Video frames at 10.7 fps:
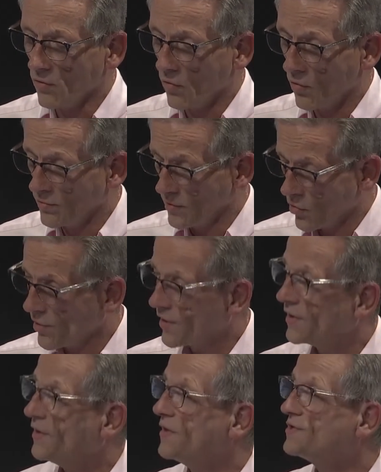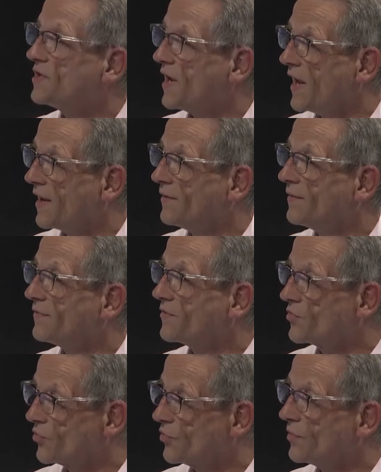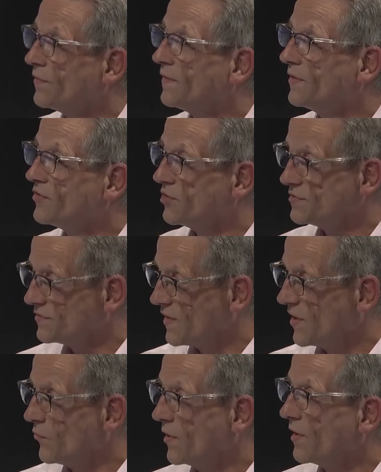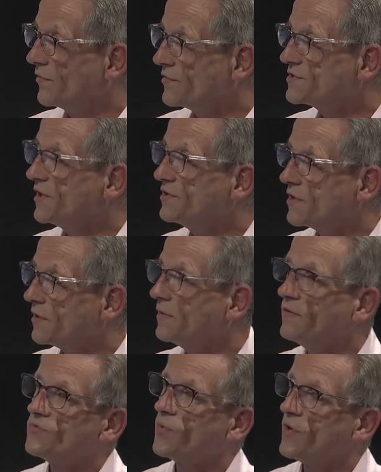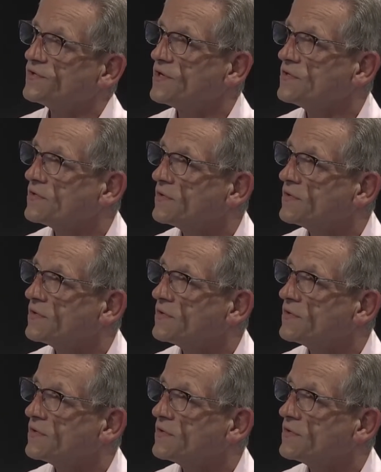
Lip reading: Oregon is ahead of the curve in terms of where other states are in this process?